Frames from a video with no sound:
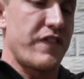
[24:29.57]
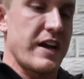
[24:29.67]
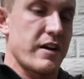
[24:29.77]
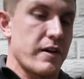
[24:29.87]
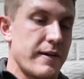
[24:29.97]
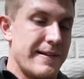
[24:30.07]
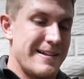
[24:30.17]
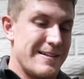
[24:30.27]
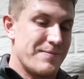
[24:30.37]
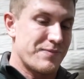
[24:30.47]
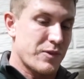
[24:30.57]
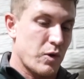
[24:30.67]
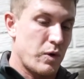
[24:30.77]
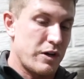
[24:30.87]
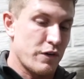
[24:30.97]
finger
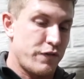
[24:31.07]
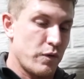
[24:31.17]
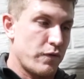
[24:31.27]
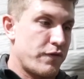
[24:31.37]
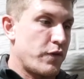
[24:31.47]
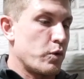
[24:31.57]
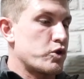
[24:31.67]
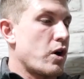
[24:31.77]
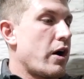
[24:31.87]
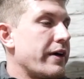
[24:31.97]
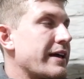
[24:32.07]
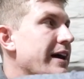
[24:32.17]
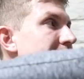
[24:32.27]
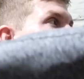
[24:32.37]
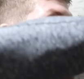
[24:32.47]
when you're full drawing
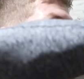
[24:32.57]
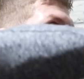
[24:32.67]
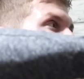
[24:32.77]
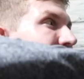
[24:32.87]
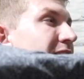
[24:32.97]
like this,